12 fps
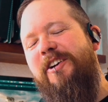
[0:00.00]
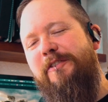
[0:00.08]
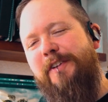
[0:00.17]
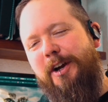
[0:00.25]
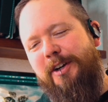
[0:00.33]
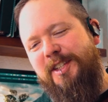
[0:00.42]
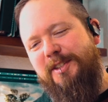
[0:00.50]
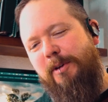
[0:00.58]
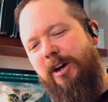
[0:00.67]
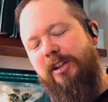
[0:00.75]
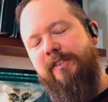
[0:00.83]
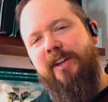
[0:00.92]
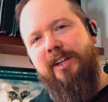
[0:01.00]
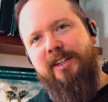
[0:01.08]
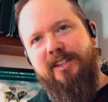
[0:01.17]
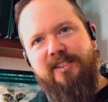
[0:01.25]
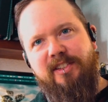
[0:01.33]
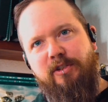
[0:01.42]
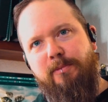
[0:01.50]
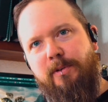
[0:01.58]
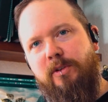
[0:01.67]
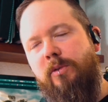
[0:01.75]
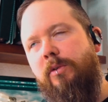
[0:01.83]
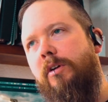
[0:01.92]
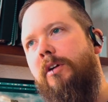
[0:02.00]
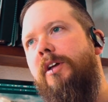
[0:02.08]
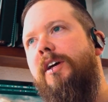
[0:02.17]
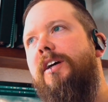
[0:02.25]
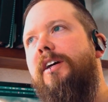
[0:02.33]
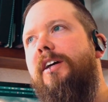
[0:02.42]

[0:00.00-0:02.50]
Very small event. It's super cool.